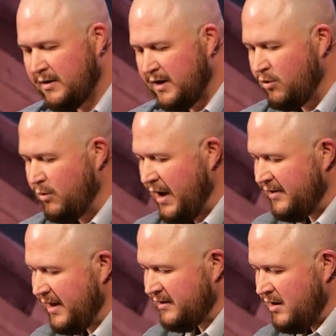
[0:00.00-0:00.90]
in a way,
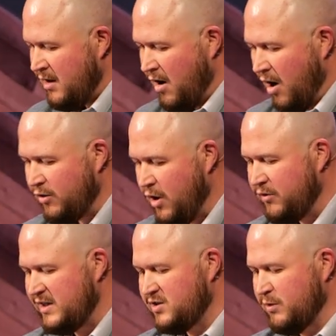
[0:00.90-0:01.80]
that
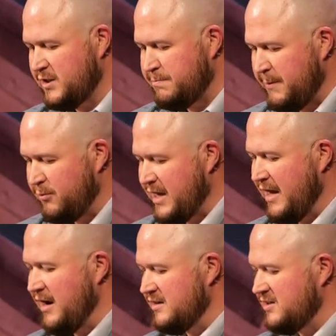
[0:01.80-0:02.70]
although these rich people
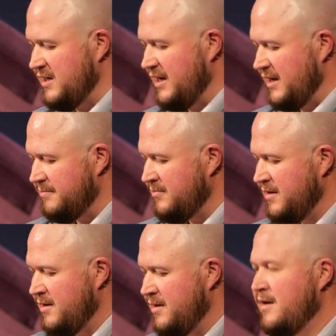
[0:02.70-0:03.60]
cannot see it,
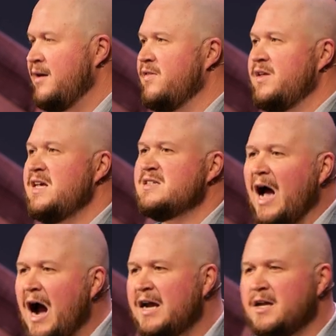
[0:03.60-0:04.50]
these
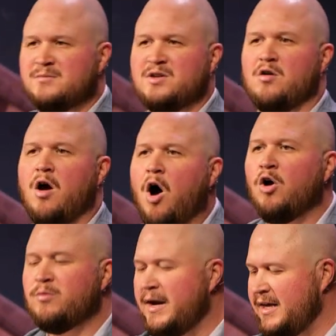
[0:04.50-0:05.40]
items are
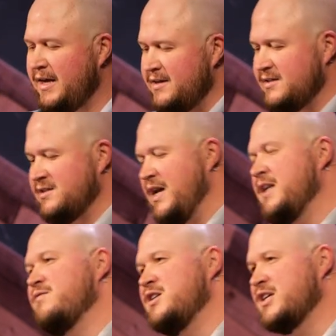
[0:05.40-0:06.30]
already in a
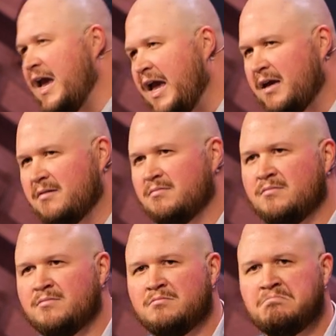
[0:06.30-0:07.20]
state of decay.
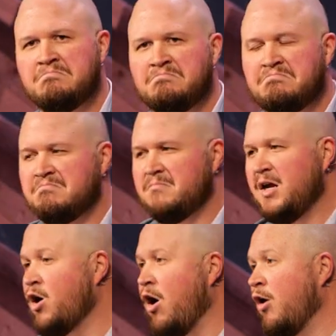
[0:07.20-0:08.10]

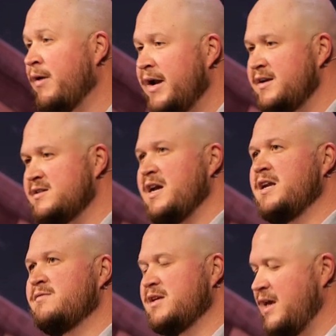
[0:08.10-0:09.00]
They are already in a
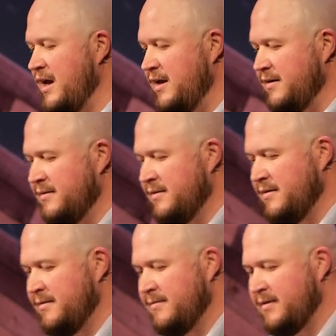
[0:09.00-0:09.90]
state of decay
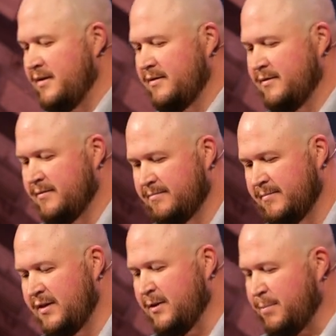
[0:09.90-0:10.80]

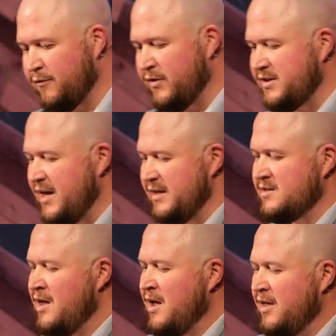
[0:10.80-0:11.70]
in the perfect
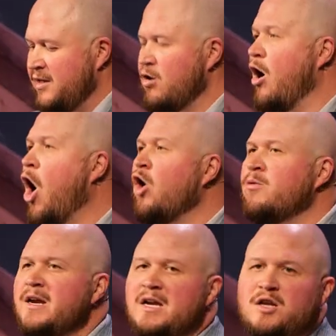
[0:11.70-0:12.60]
tense. They're already